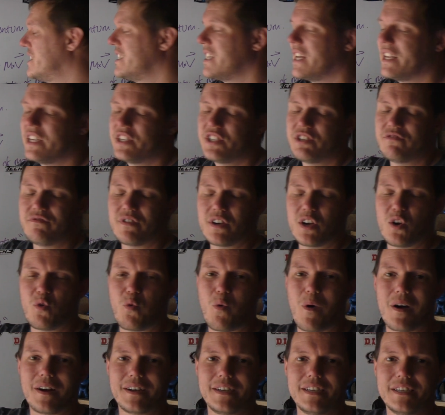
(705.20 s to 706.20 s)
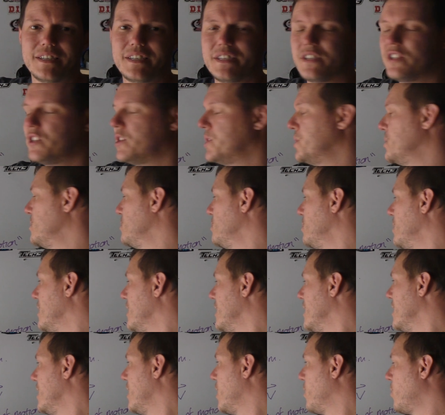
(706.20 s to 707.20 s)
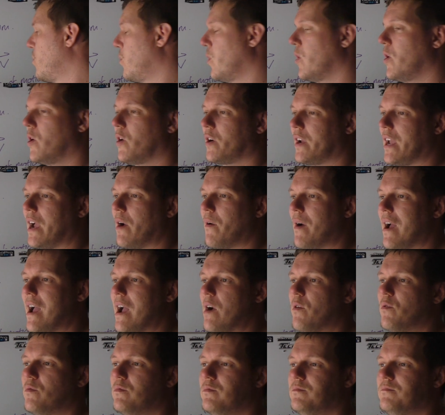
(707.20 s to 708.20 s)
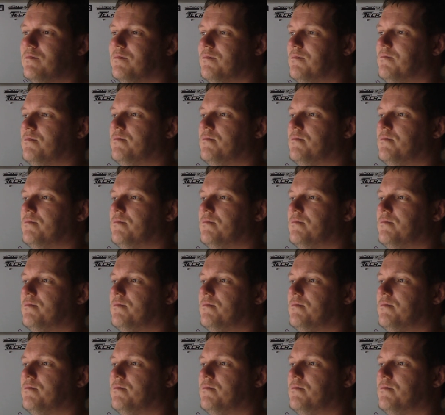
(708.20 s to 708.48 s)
is the energy required to work out how